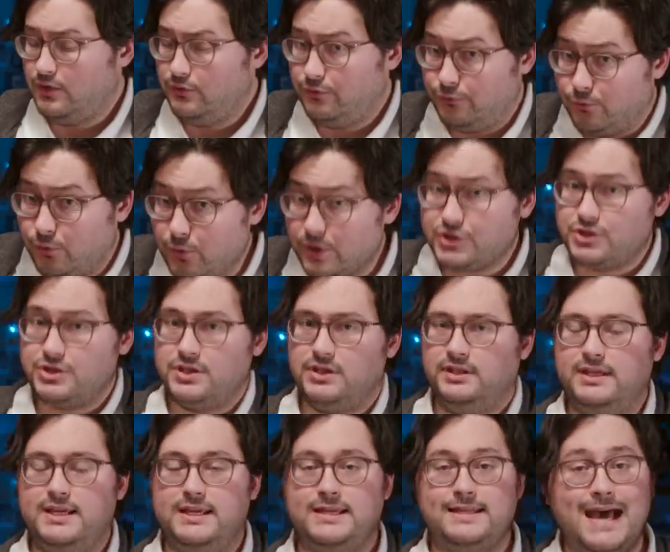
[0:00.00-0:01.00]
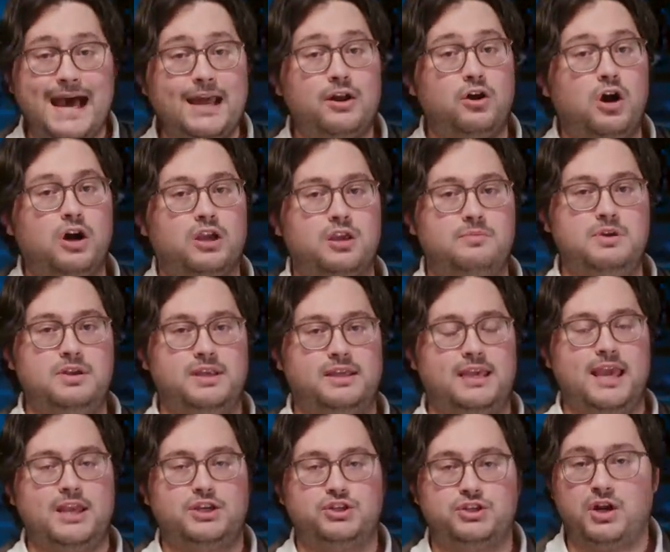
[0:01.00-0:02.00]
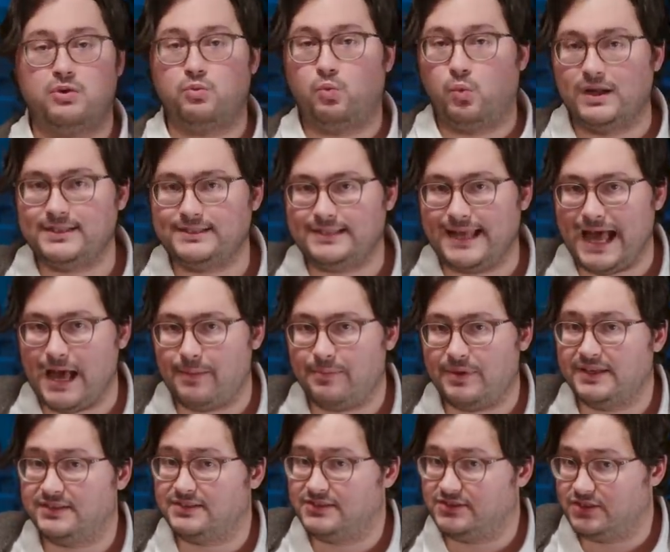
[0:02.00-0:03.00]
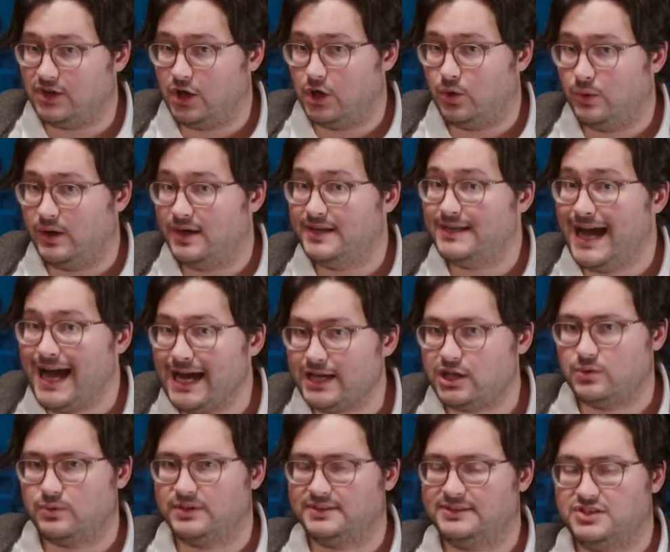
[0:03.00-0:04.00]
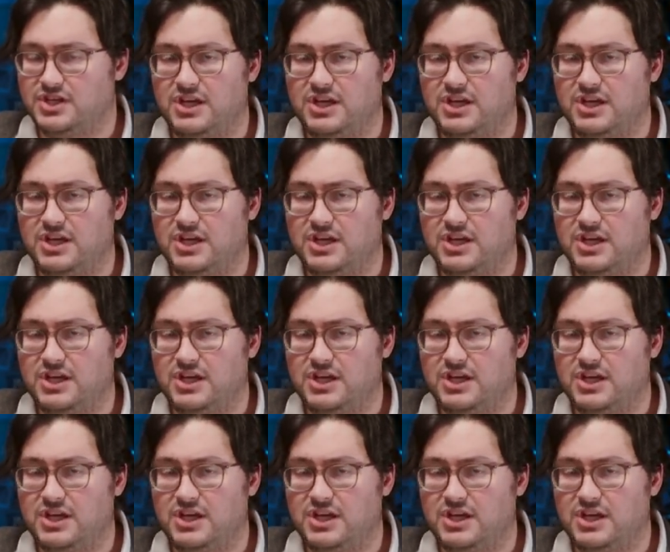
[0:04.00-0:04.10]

Unfortunately, not all communication on WhatsApp is so innocuous.